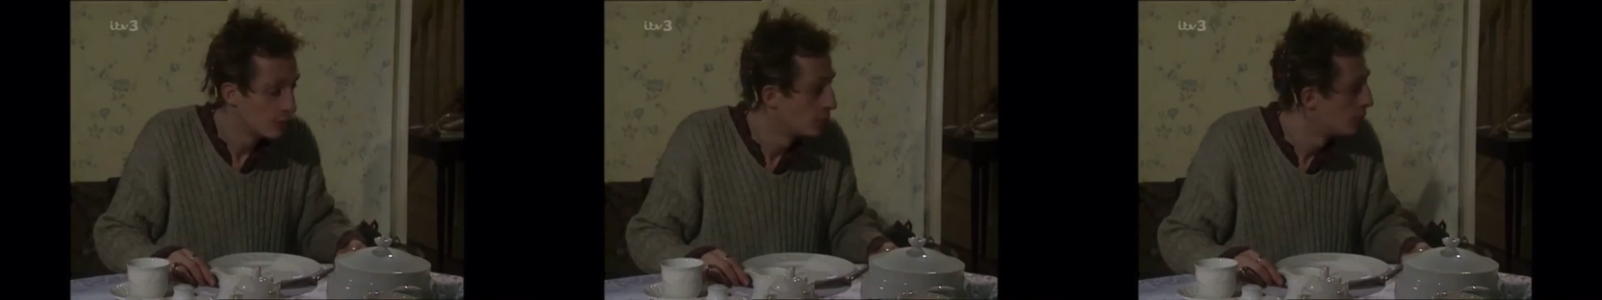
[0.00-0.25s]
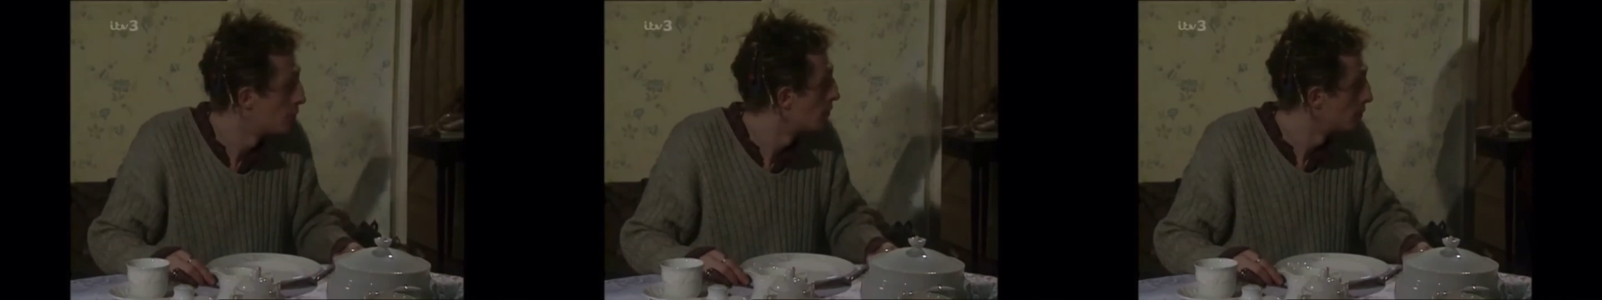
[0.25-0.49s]

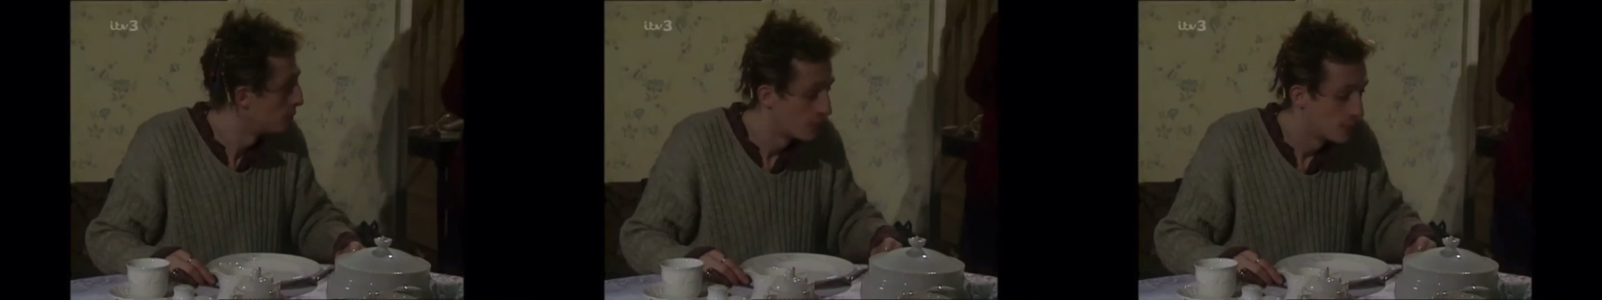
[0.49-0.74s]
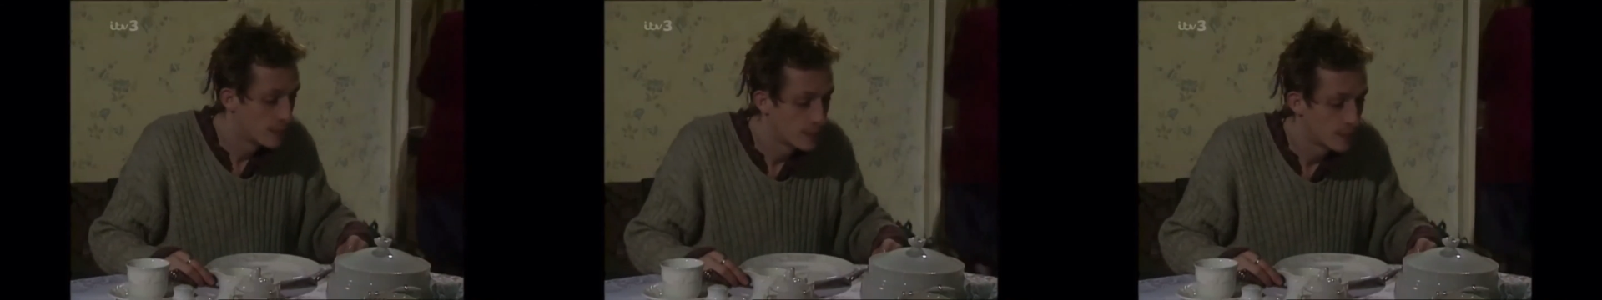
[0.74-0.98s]

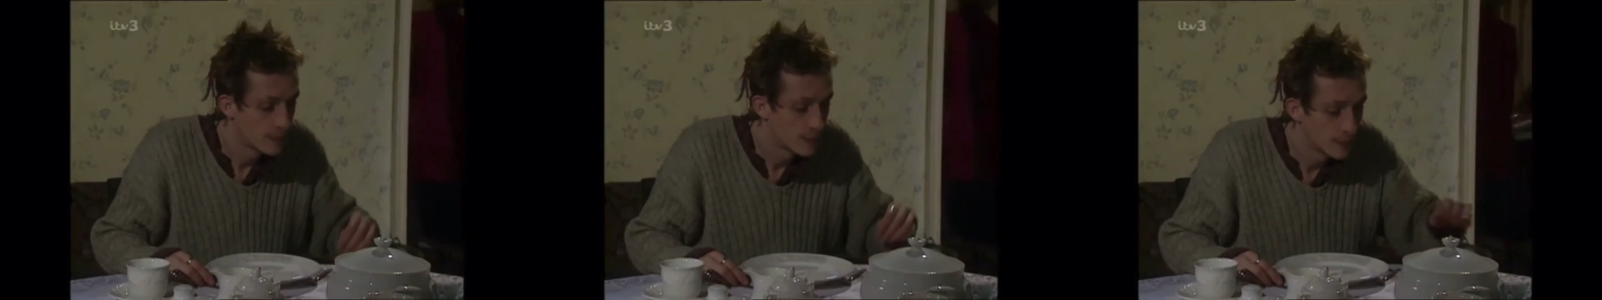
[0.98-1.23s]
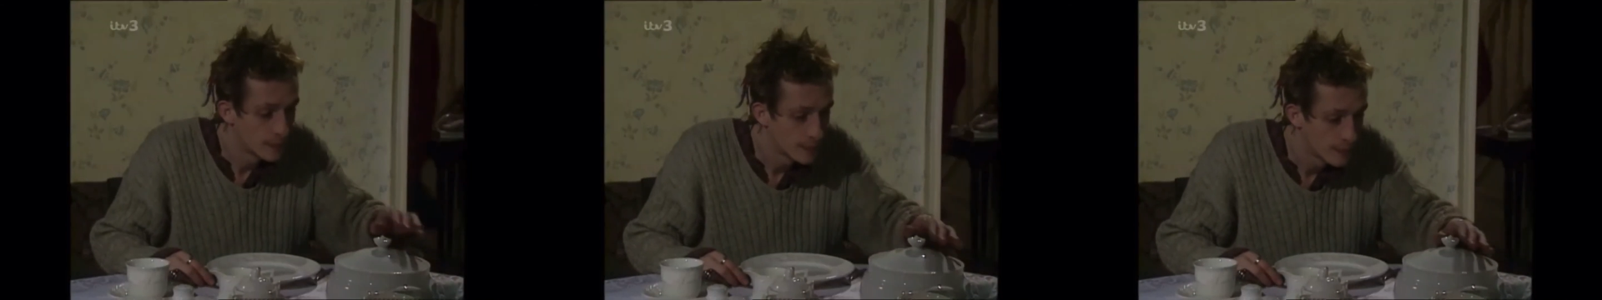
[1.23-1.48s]

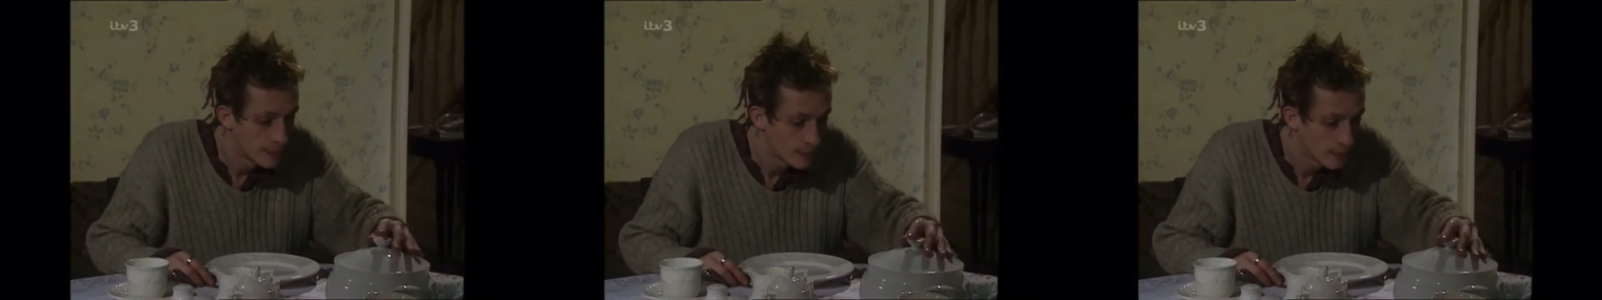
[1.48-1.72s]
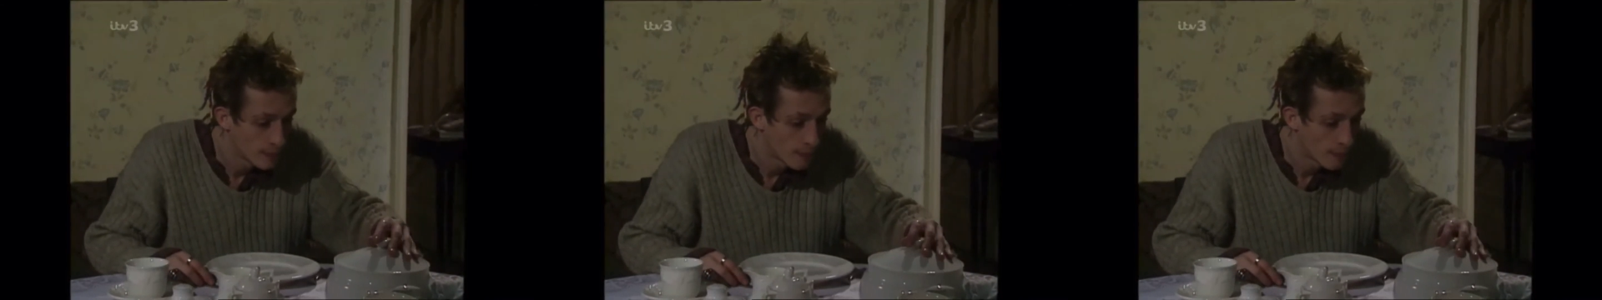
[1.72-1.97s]

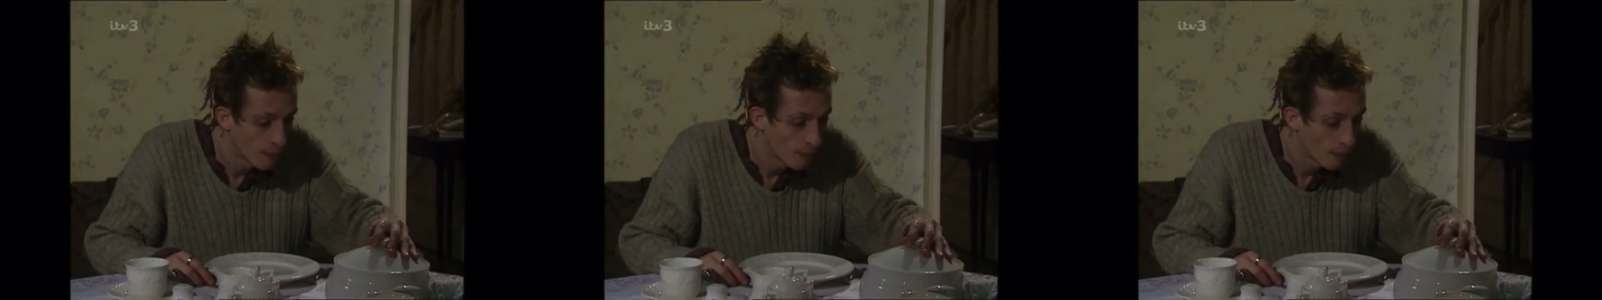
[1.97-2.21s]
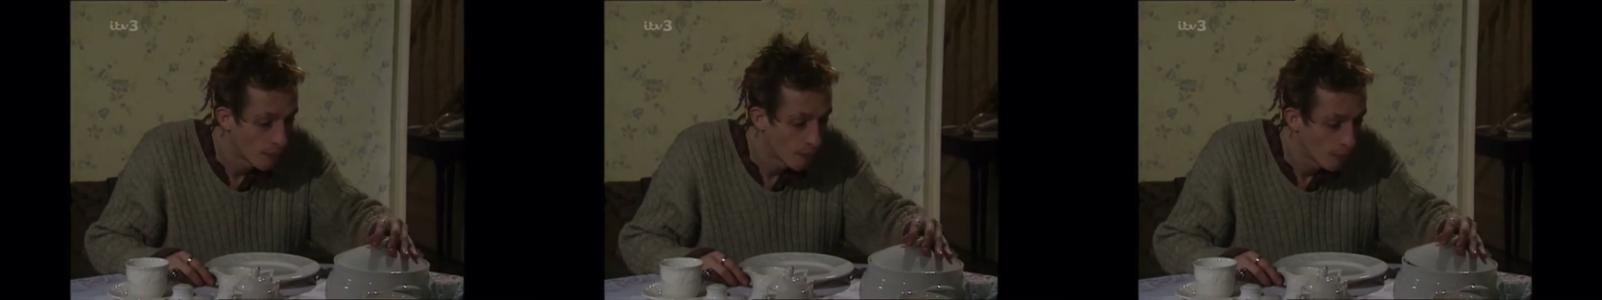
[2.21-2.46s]

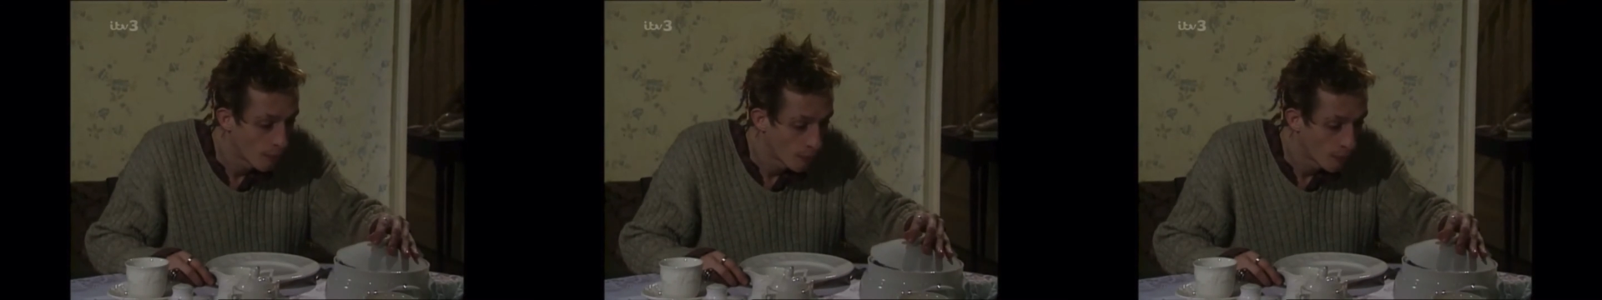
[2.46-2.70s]
Nothing is said.